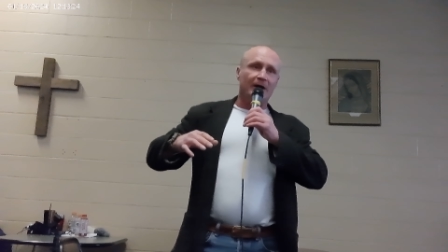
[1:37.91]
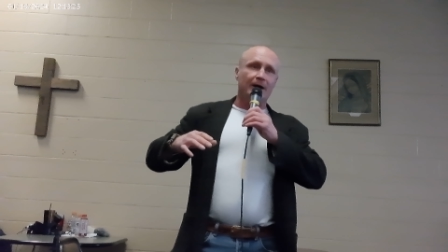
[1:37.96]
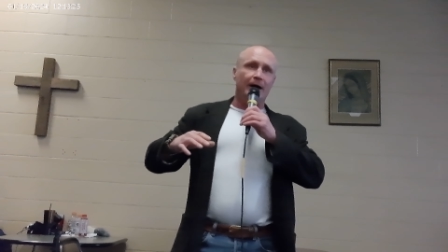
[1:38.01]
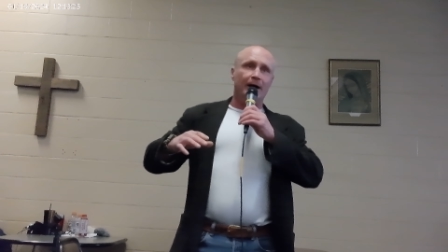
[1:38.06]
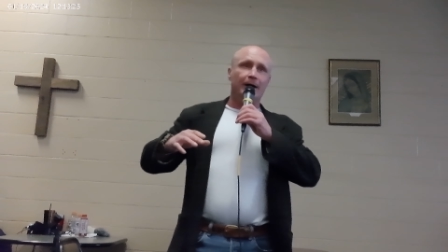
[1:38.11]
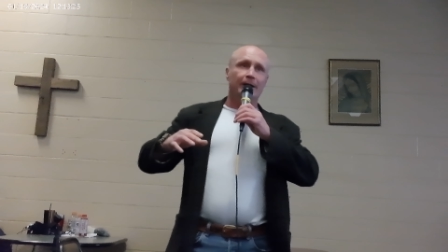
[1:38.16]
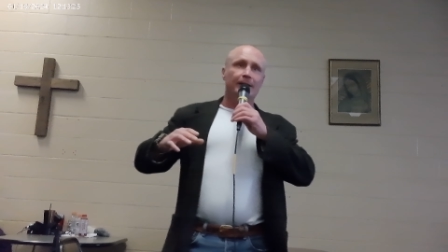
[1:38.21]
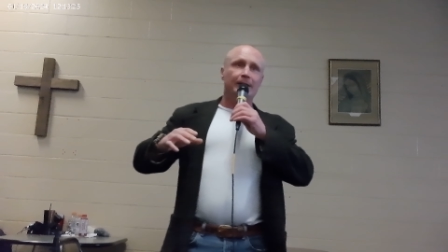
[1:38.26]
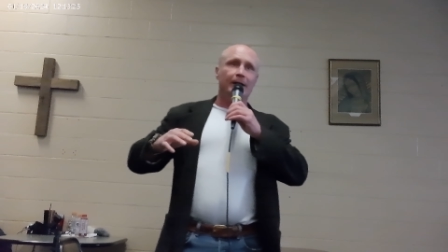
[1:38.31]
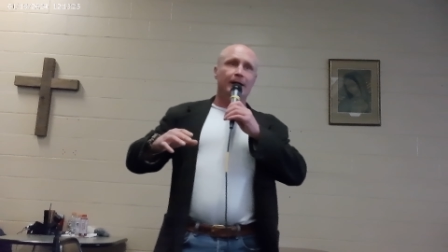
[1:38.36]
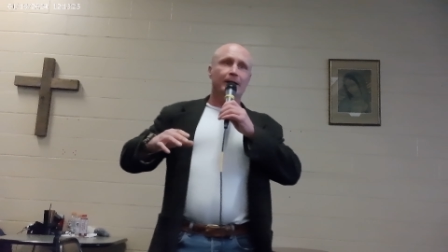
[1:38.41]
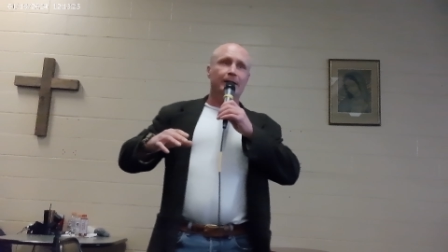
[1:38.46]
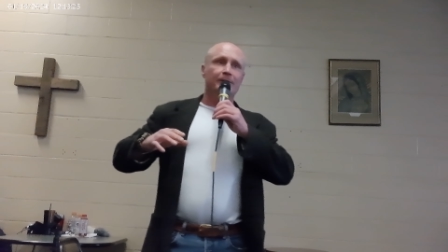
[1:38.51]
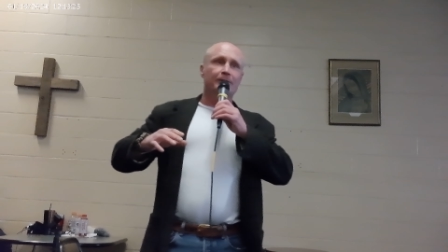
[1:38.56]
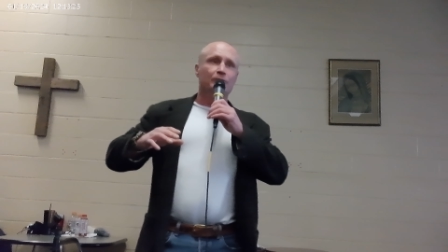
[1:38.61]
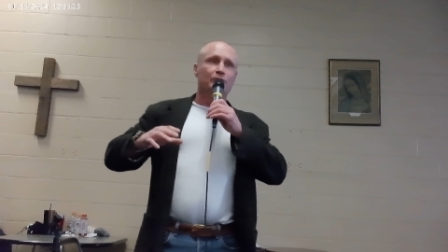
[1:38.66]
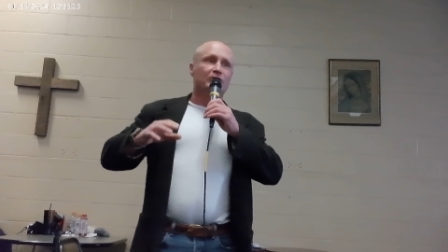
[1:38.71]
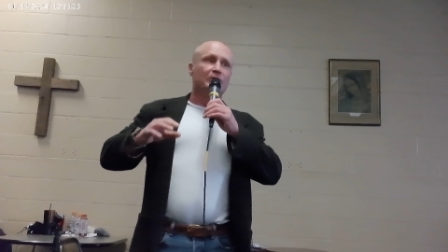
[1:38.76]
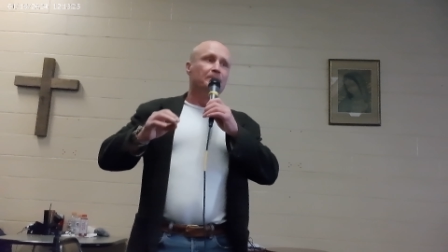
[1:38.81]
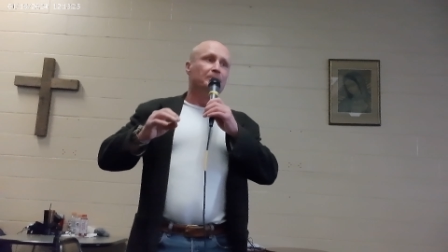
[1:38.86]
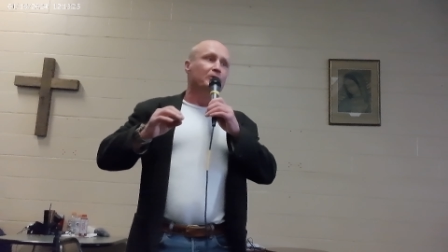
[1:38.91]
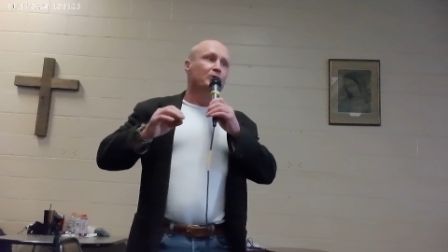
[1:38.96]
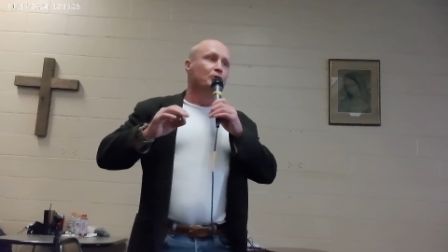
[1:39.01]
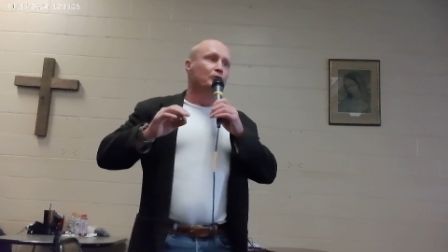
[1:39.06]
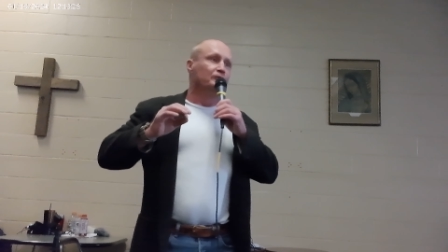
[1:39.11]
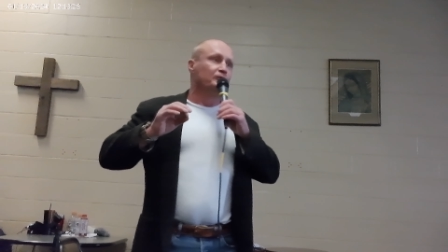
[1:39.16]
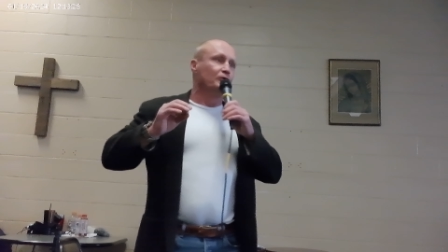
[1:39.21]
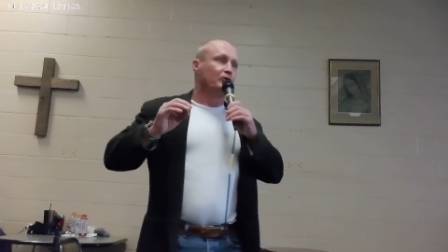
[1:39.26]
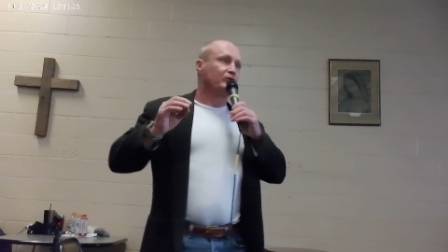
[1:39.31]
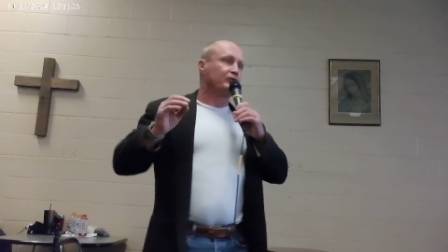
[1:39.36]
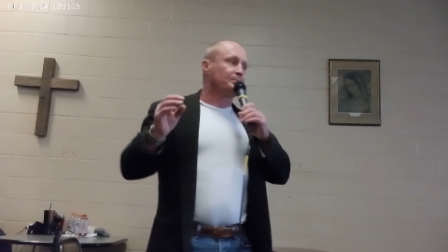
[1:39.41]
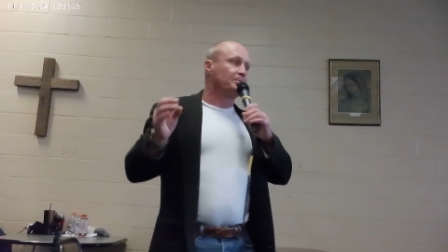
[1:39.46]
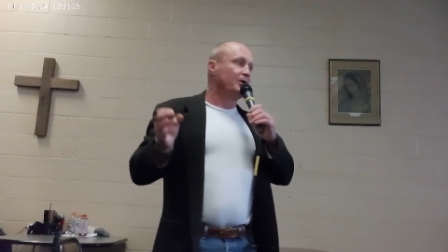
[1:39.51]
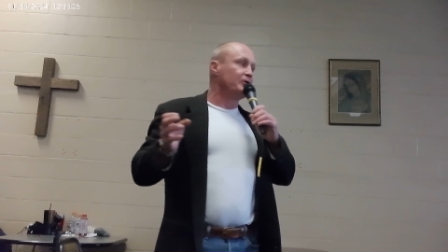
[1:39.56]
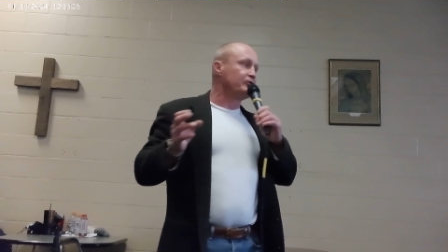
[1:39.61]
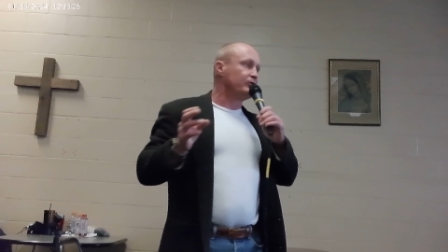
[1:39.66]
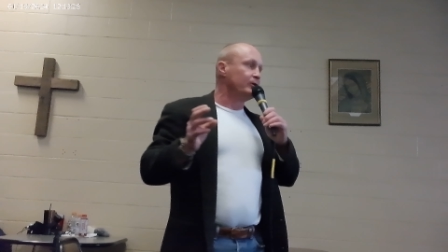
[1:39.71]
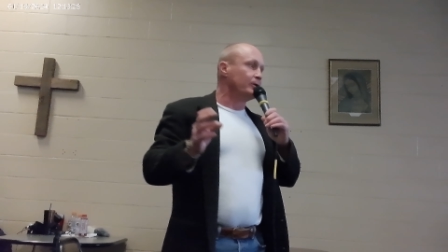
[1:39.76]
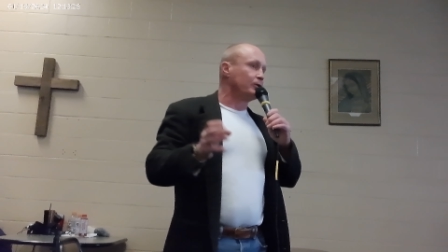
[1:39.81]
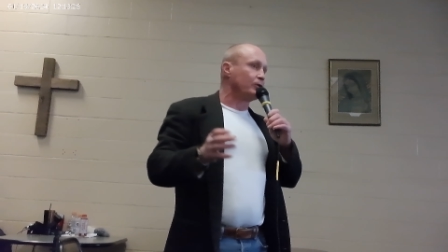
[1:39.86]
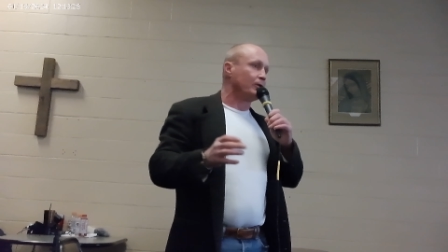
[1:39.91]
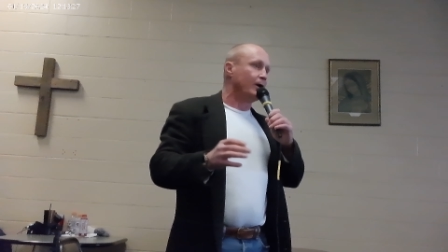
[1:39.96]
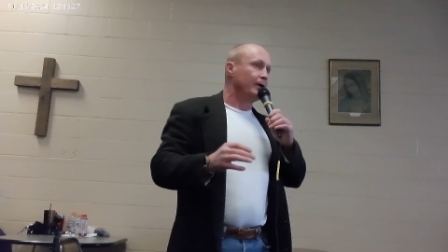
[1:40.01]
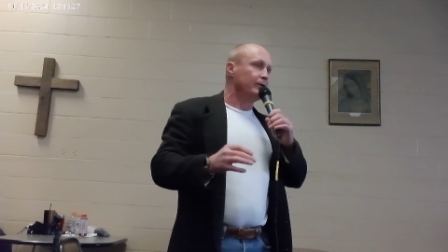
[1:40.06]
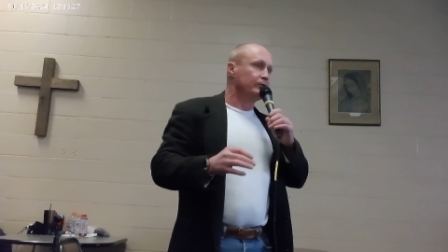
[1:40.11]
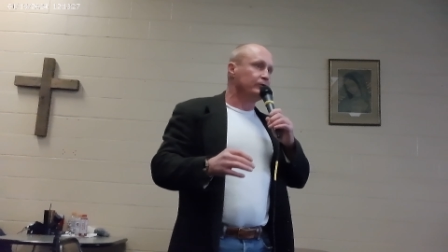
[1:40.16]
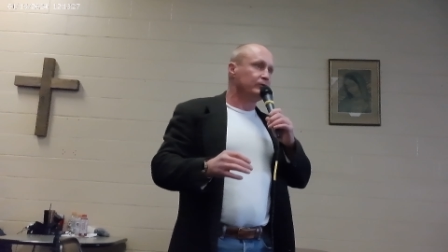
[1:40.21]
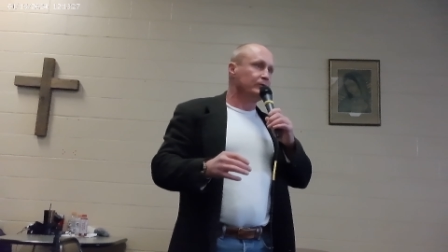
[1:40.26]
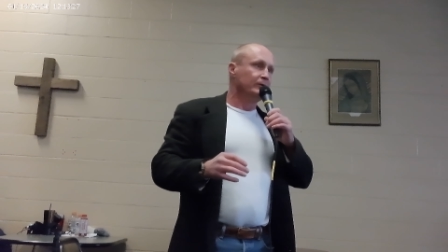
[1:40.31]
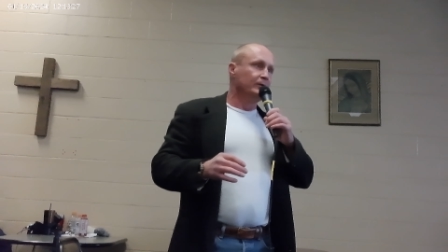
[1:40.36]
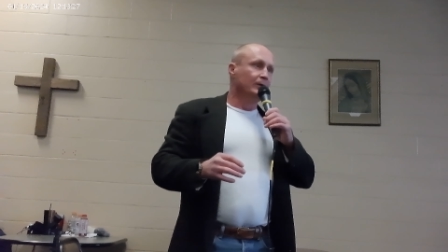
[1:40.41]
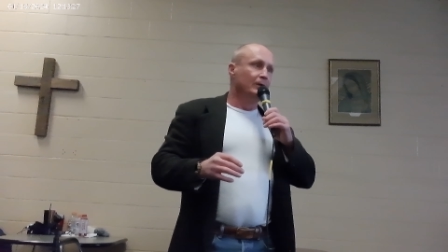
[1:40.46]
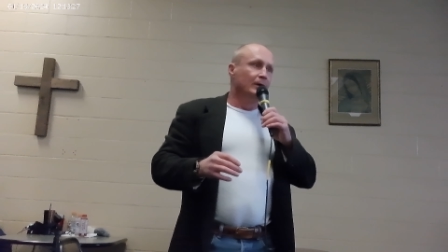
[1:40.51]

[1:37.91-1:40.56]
and, and he was a beautiful expression of Christ.